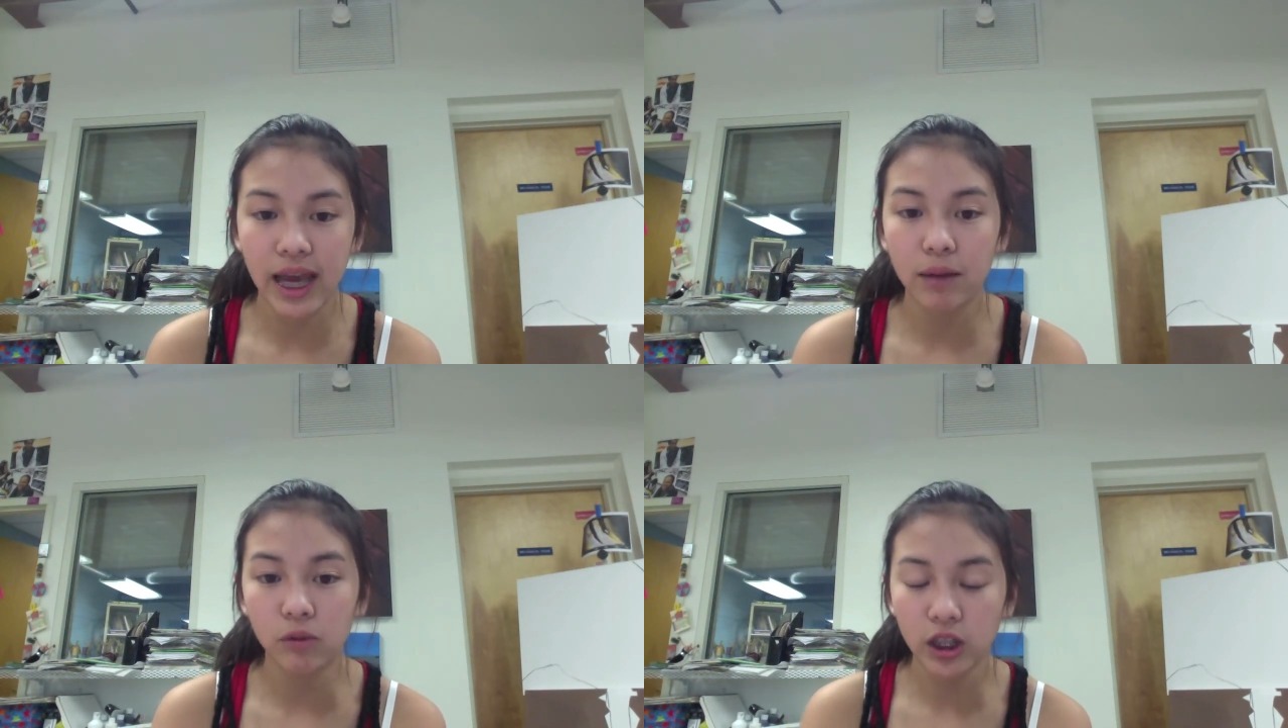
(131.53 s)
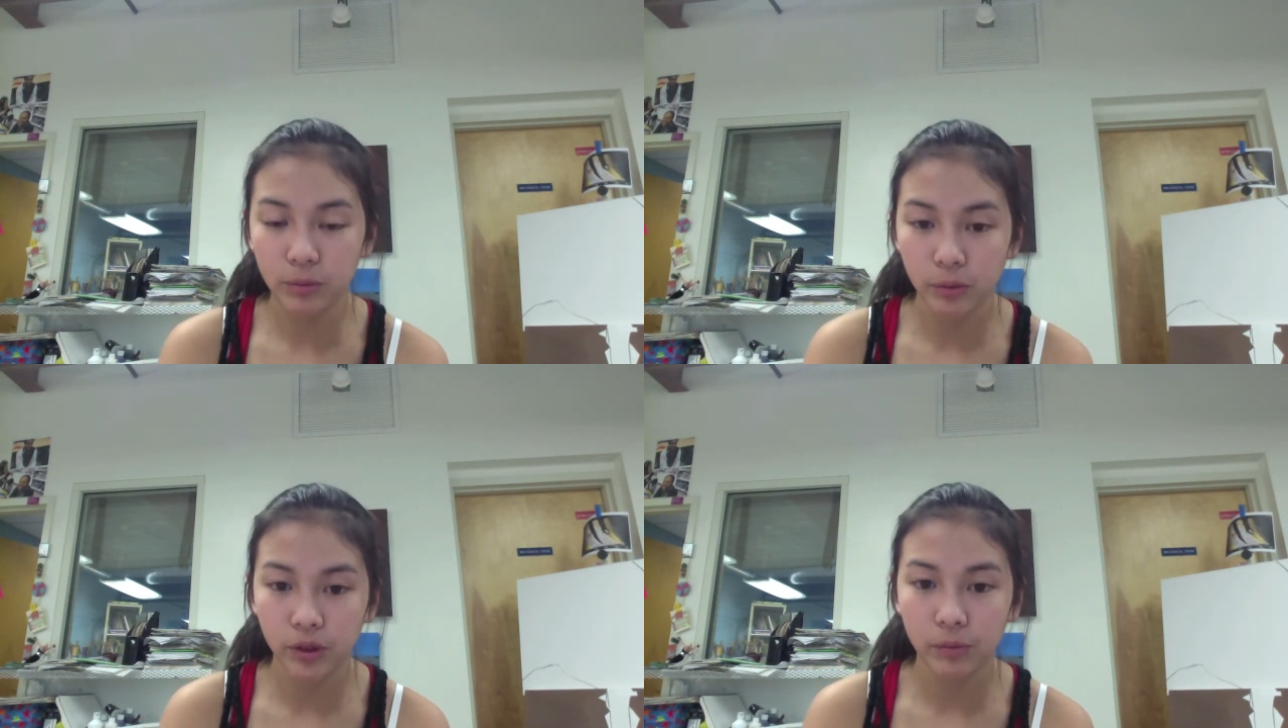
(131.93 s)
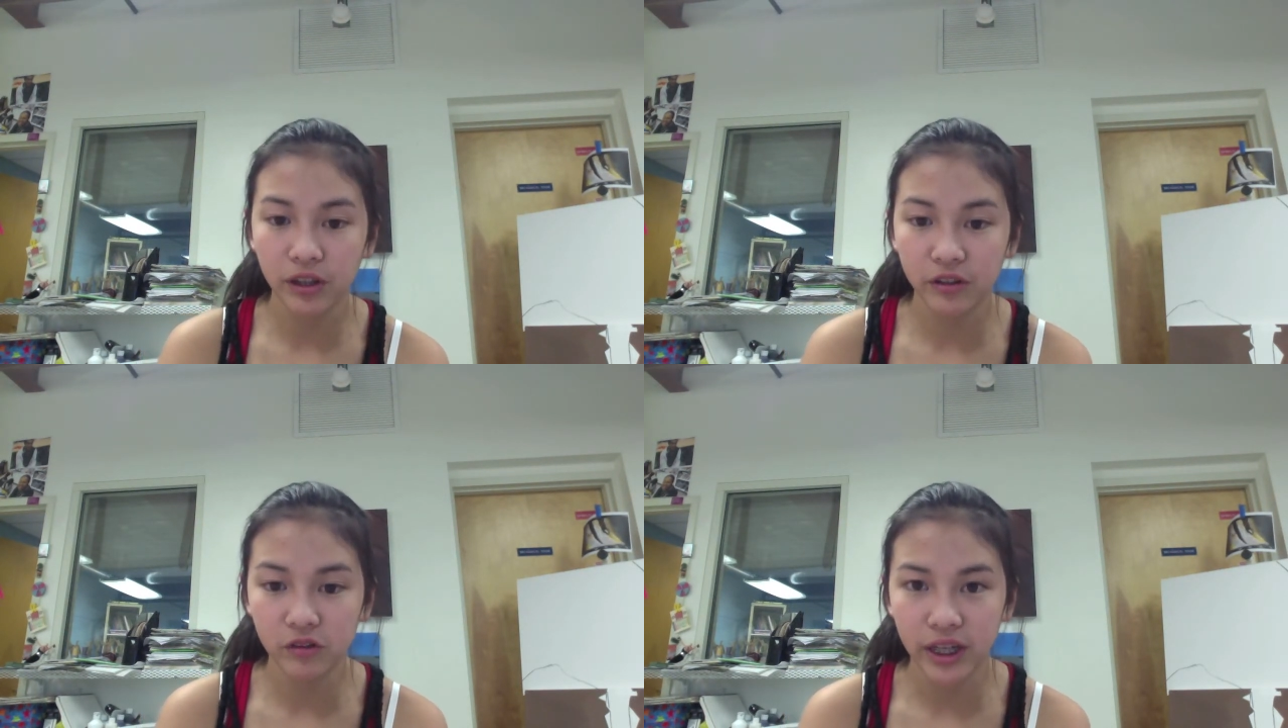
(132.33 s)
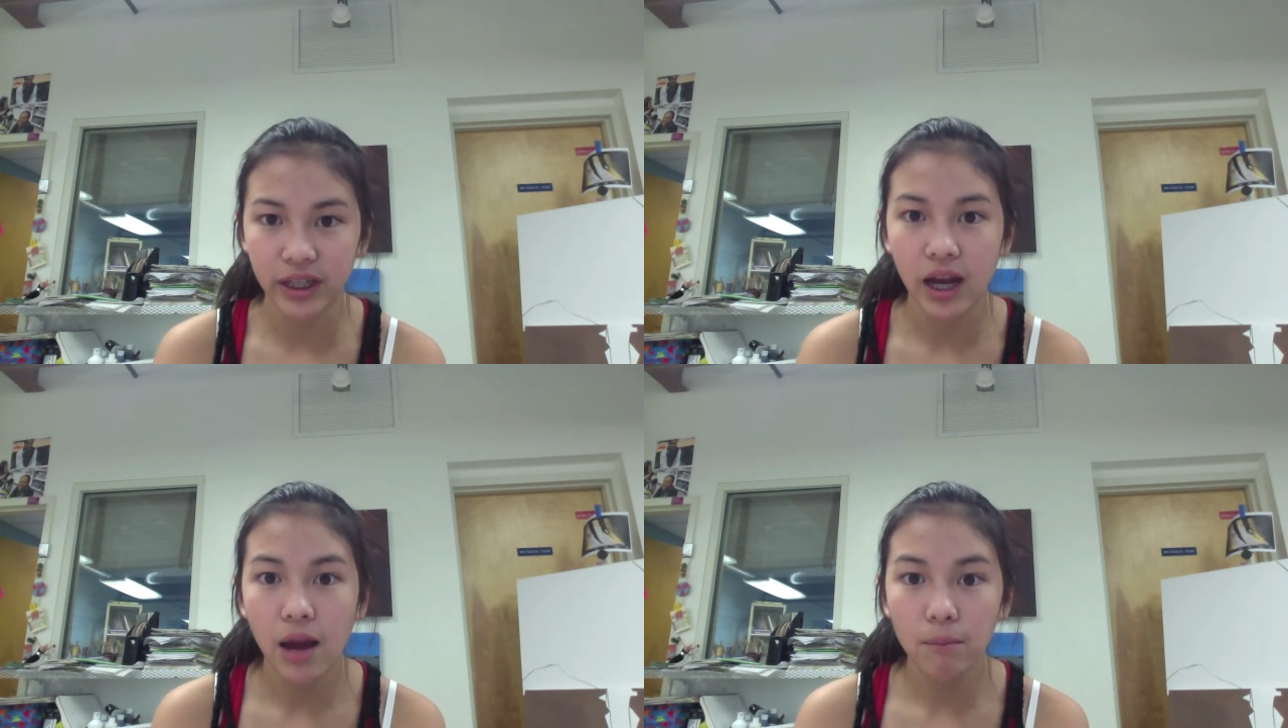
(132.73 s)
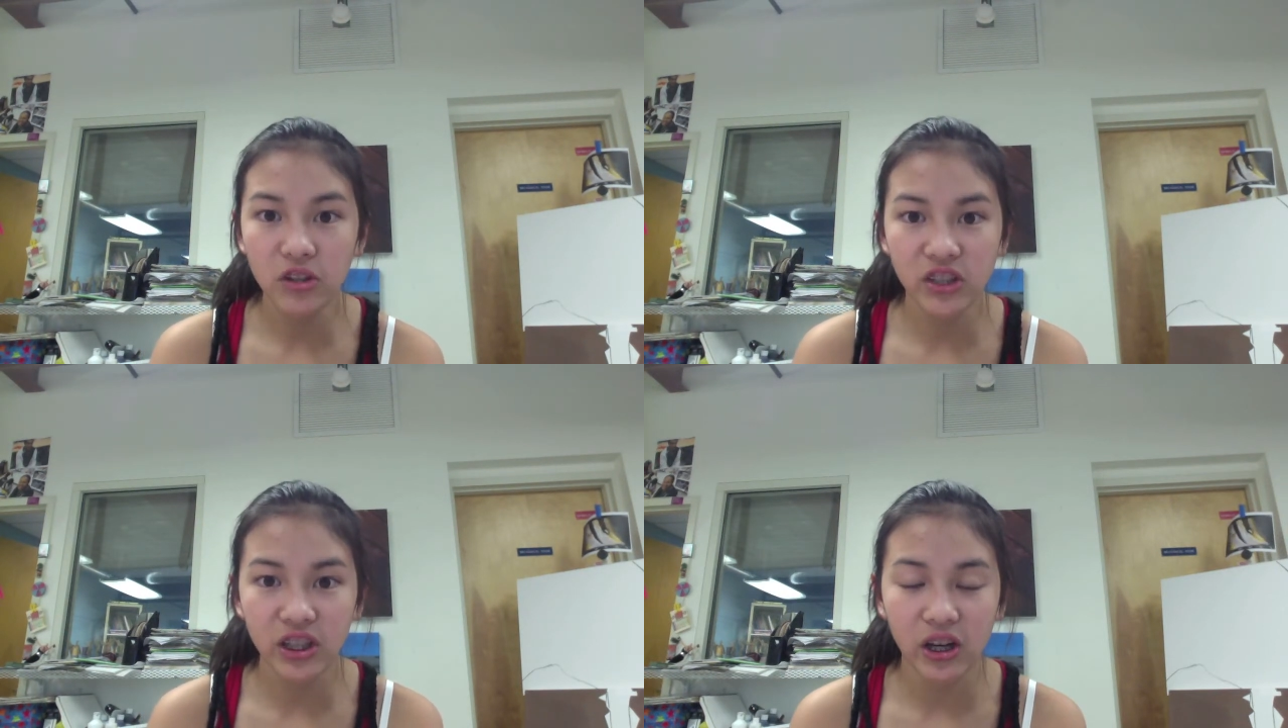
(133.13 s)
and prospered with the wealth of trade,
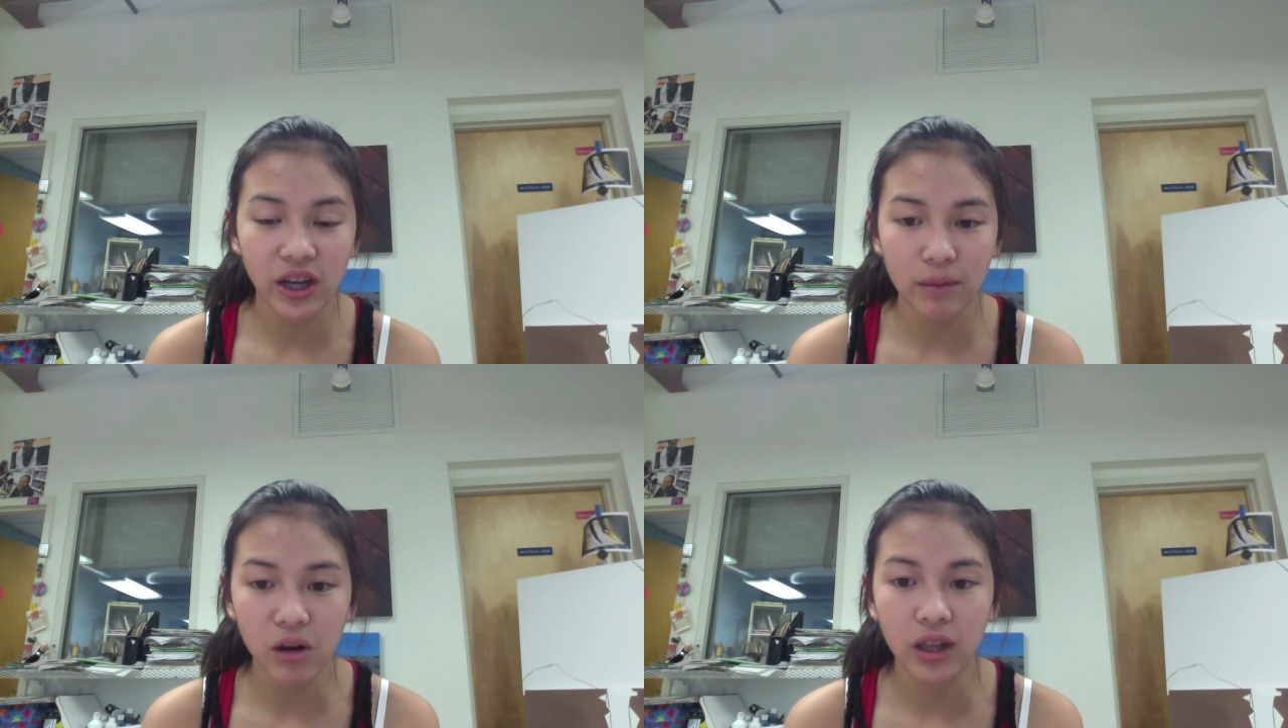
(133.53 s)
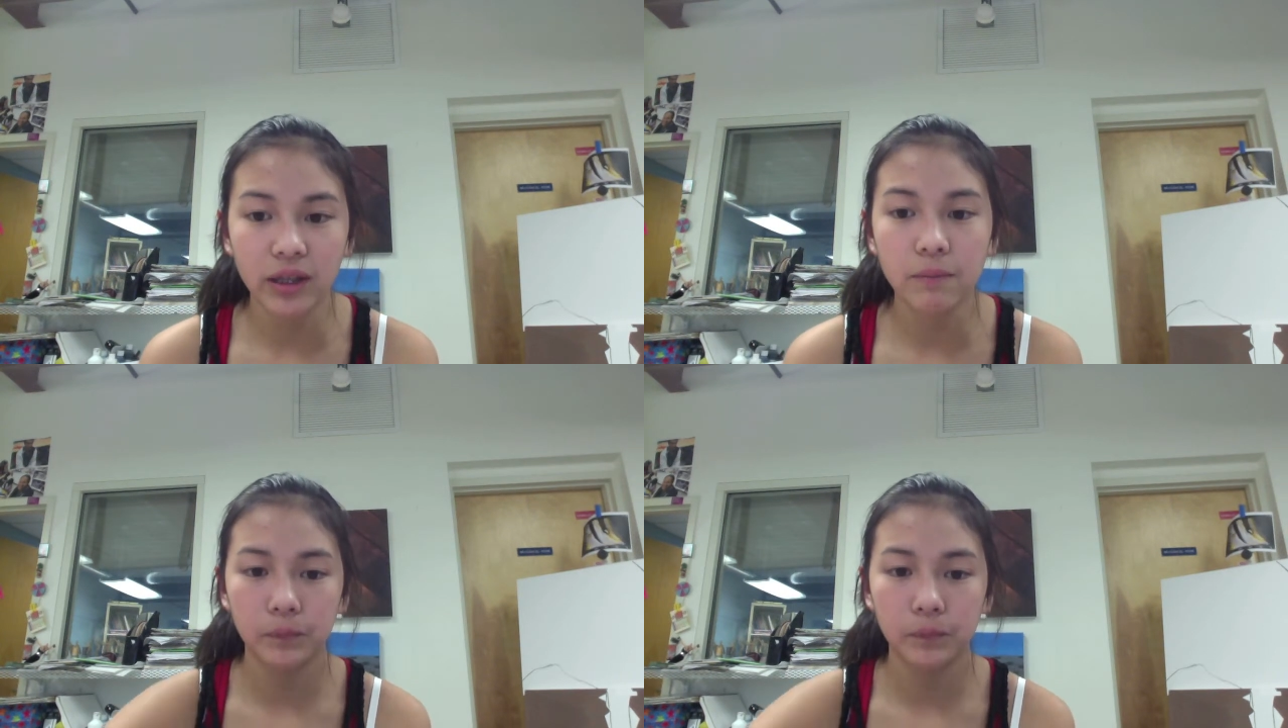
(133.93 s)
much like Ghana and Mali.